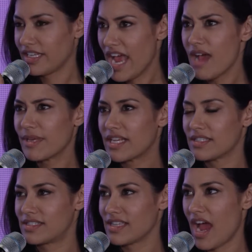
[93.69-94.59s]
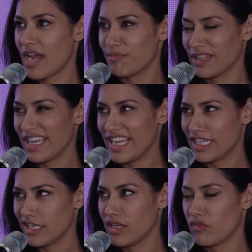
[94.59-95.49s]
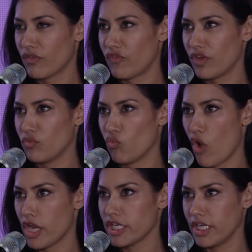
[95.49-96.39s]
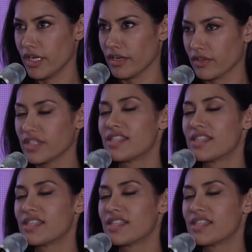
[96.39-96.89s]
Yeah, because I played in 1 year.